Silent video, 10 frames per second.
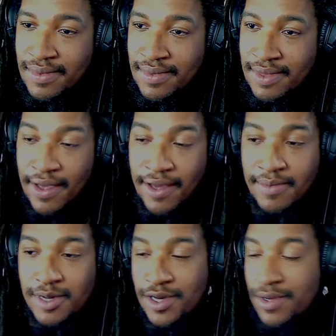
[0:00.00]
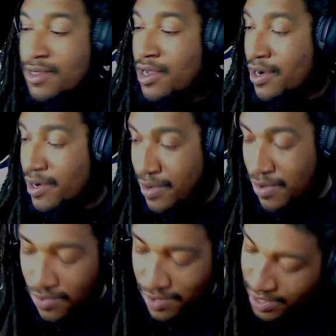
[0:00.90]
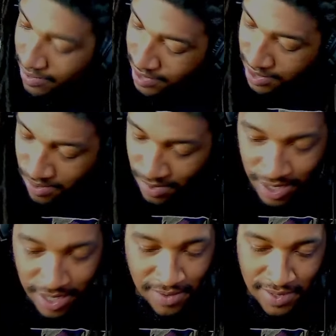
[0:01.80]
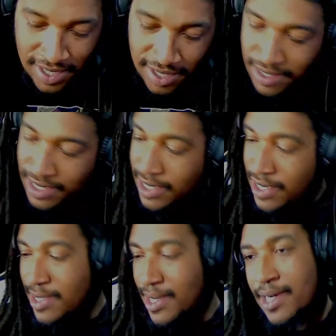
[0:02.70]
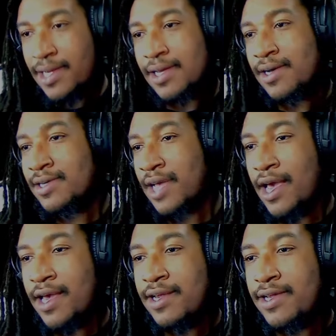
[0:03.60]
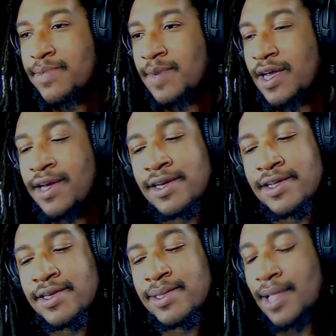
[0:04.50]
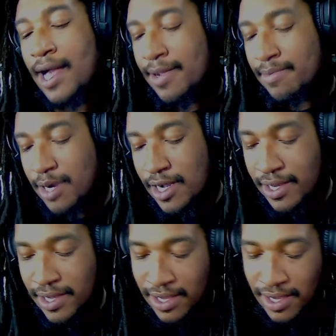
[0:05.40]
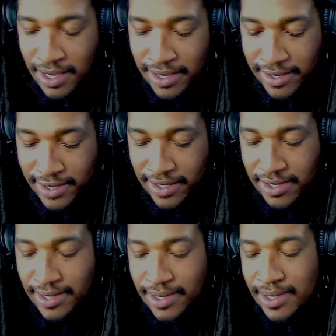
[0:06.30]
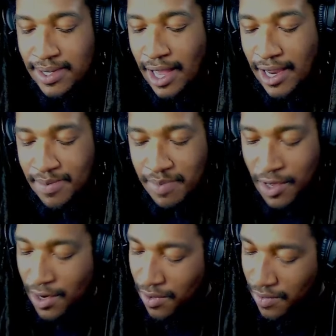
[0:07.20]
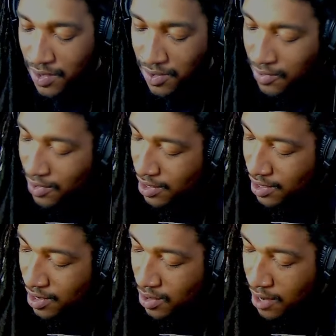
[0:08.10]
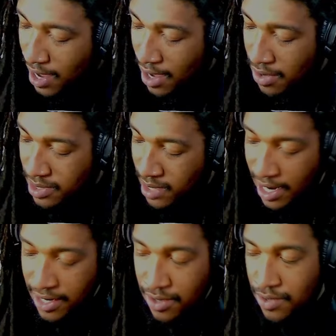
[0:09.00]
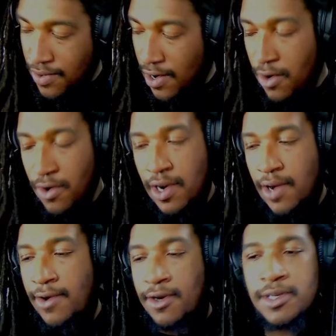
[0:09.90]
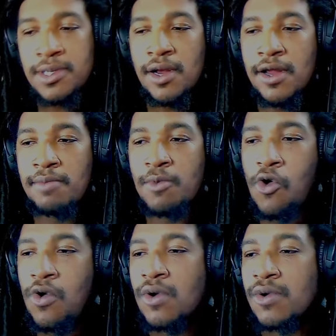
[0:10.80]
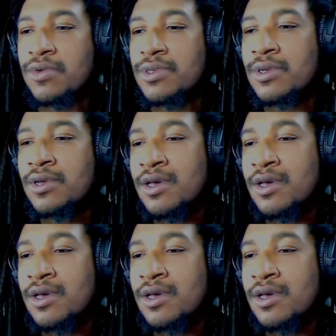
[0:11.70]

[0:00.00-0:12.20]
Hey, but you learn quick what the real world is at a young age, man. It's like, bruh. It's like, depending on where you want to go, how tight do you hold on to certain morals?